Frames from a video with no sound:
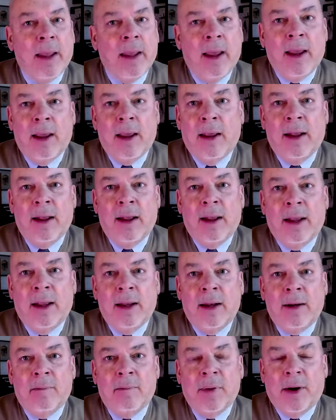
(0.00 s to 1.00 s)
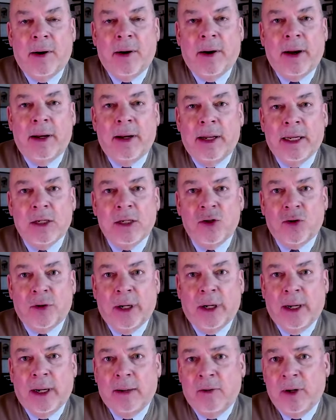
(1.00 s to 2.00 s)
in American
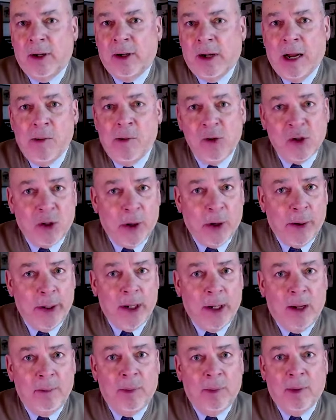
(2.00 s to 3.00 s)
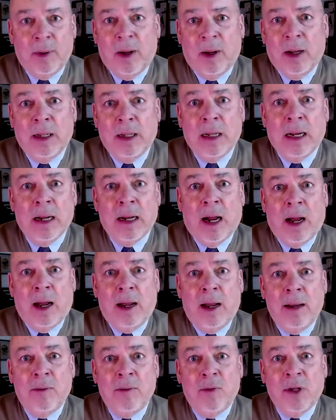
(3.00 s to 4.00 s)
history. When I was growing up,
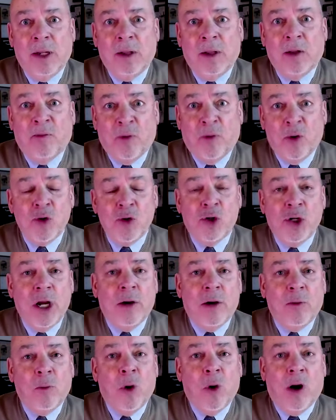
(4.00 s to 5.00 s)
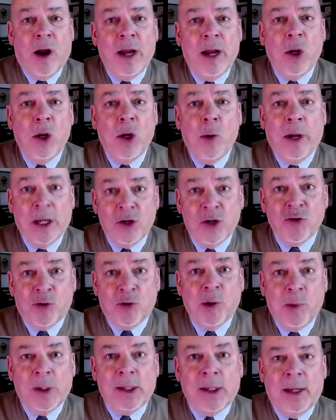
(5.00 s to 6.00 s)
the first year where I knew
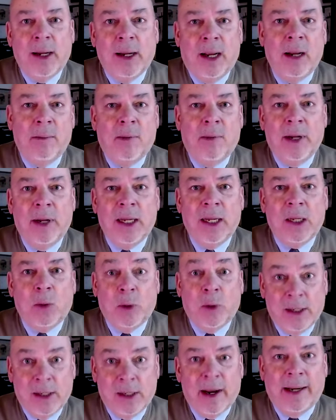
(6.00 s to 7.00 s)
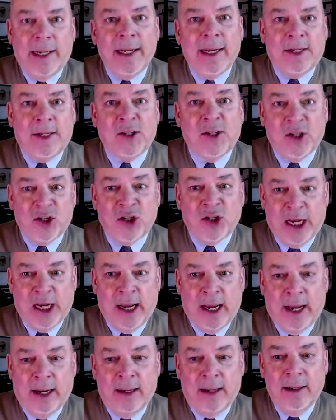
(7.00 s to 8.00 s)
history was taking place was
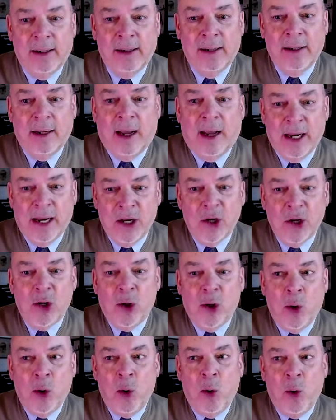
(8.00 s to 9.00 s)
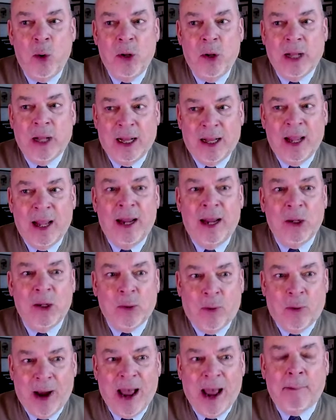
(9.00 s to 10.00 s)
1968. I knew that
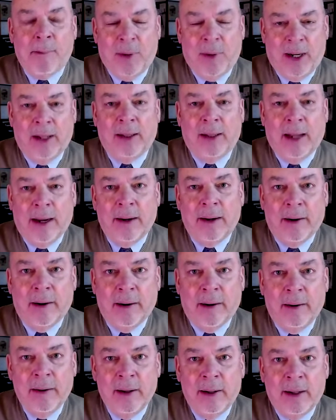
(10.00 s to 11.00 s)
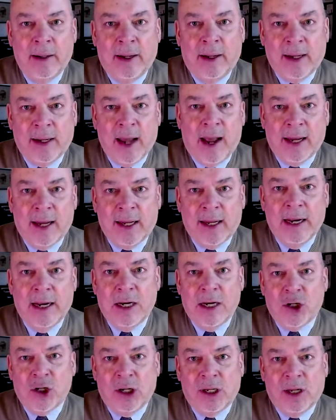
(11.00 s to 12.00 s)
things were happening that year. The
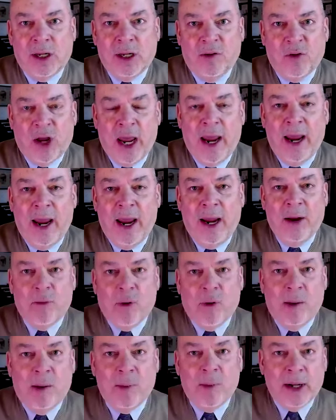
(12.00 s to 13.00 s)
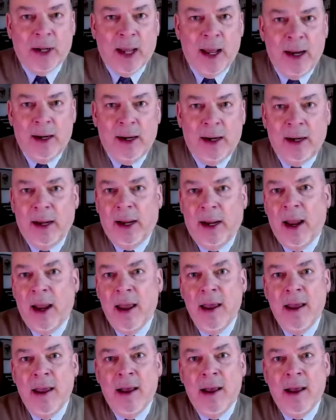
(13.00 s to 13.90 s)
assassinations of King and Robert Kennedy,